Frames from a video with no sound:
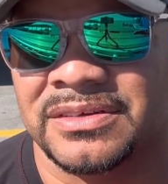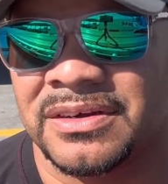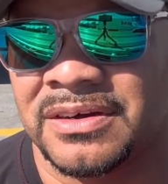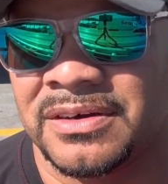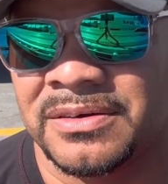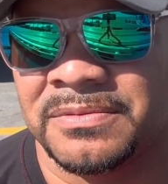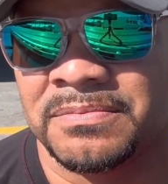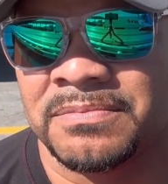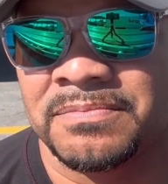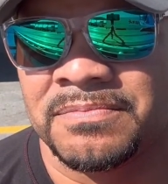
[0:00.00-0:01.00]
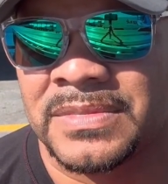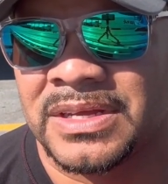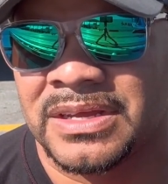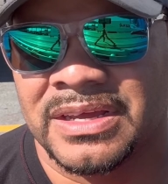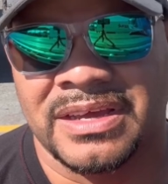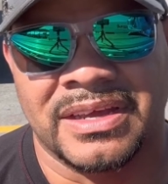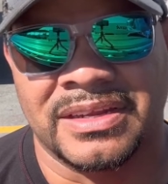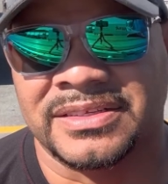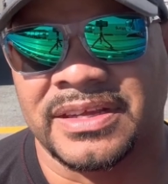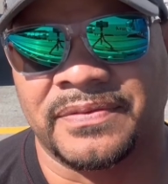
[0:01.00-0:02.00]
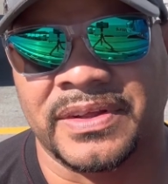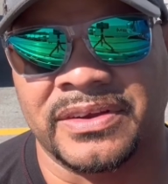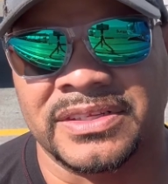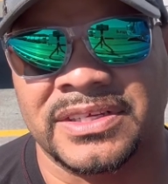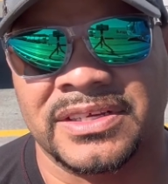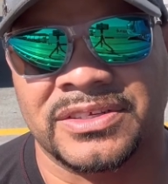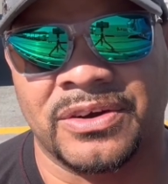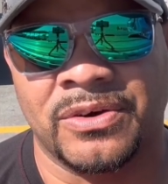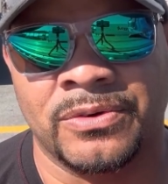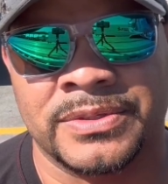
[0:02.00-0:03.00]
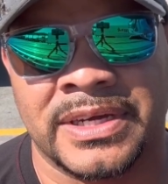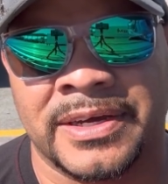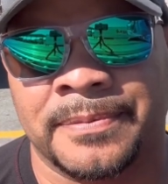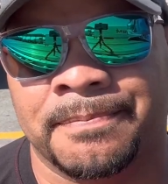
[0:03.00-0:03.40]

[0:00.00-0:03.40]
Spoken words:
and it's definitely going to test your home time.